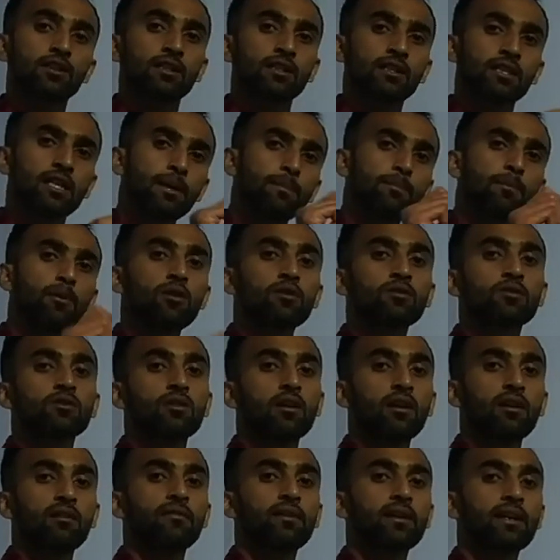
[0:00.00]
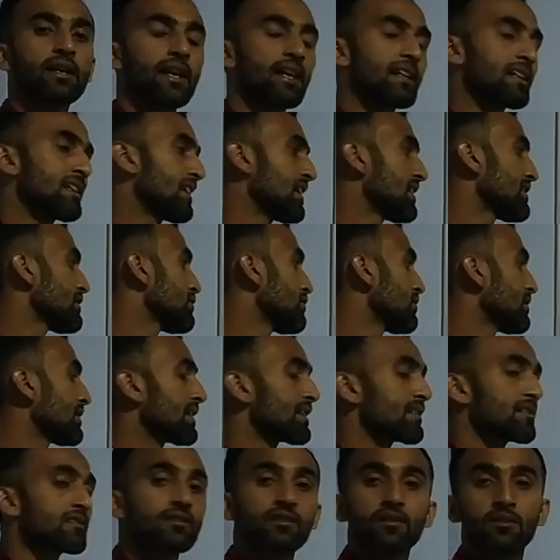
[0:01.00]
Keep on solving. At last you will
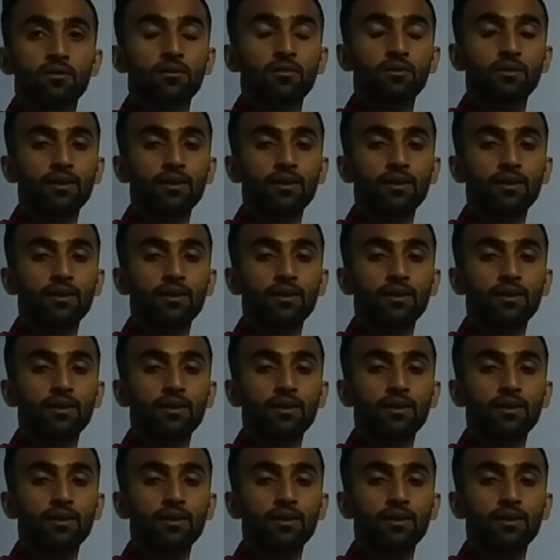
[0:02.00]
get 0.